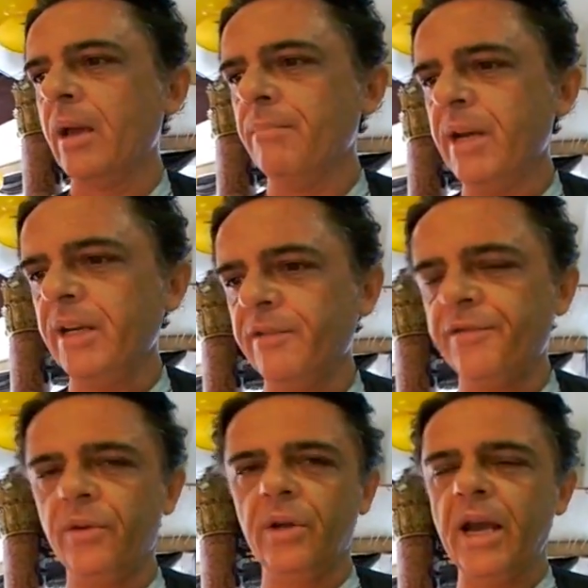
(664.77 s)

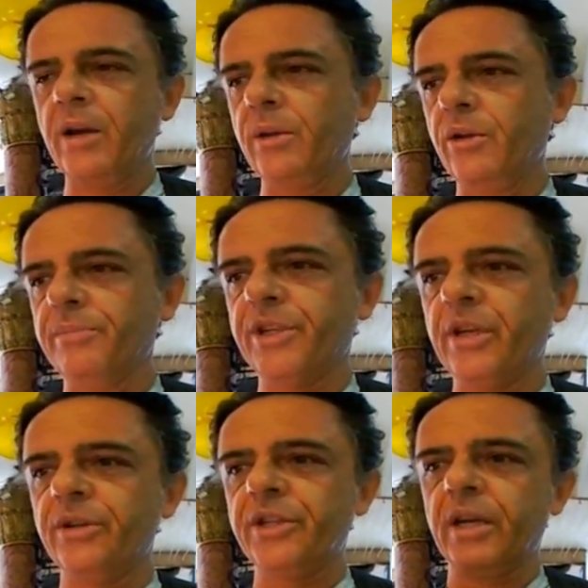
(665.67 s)
meaningful heirlooms.
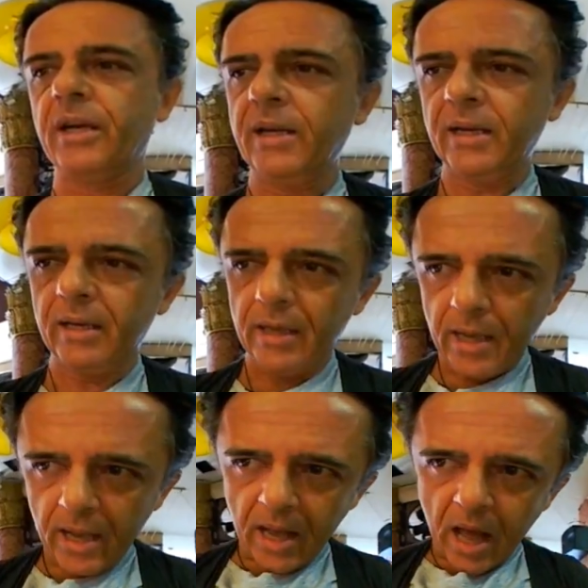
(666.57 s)
Here's a
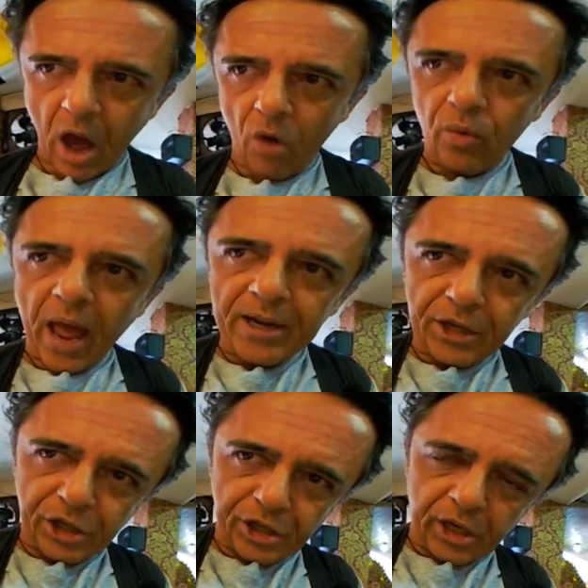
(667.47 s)

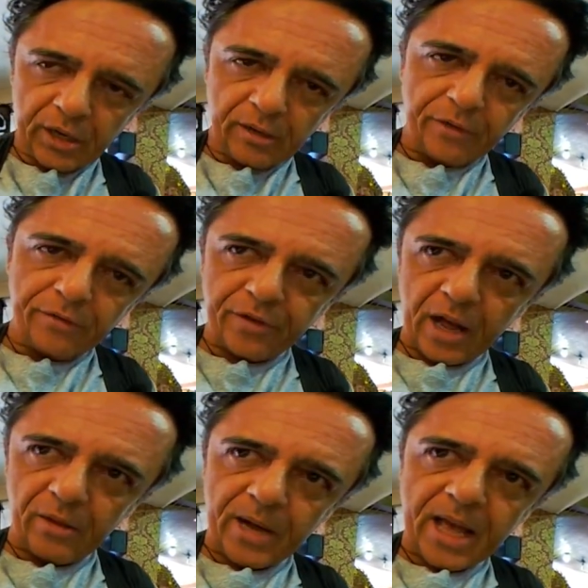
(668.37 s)
reddish, if you
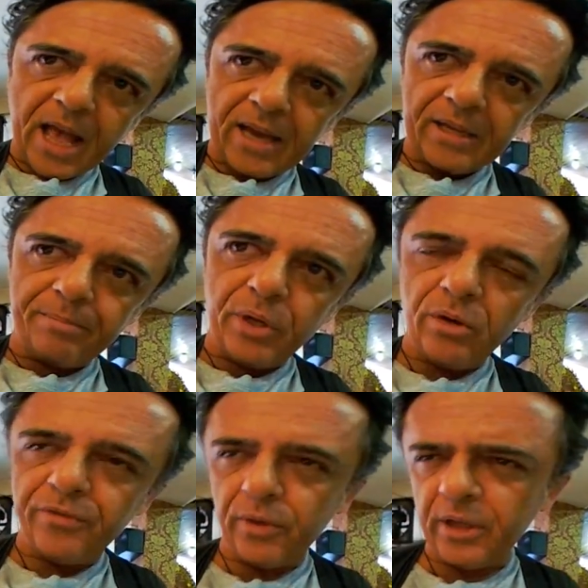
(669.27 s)
follow my hand, a
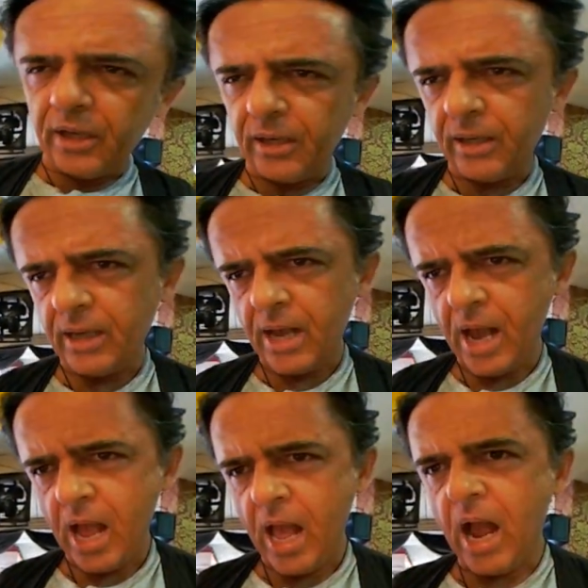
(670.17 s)
beautiful little
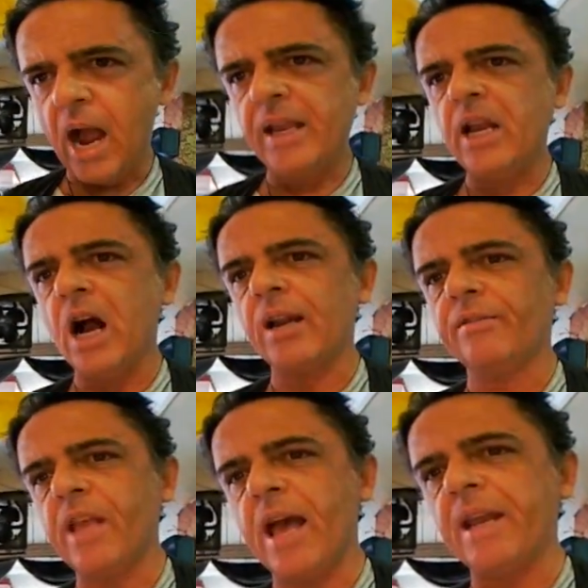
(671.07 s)
icon
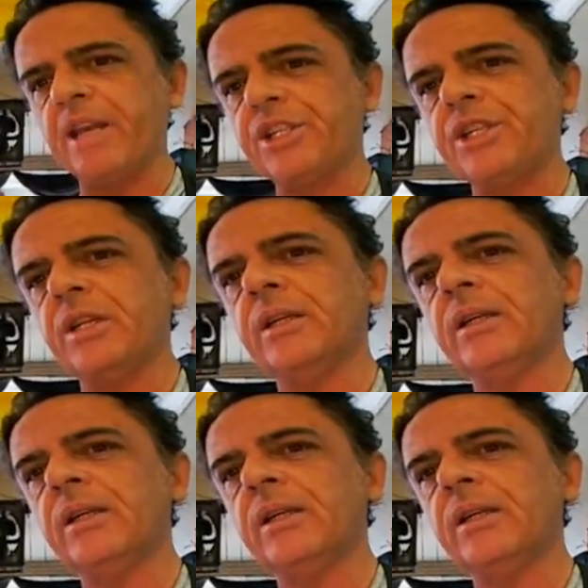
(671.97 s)
of Ganesh.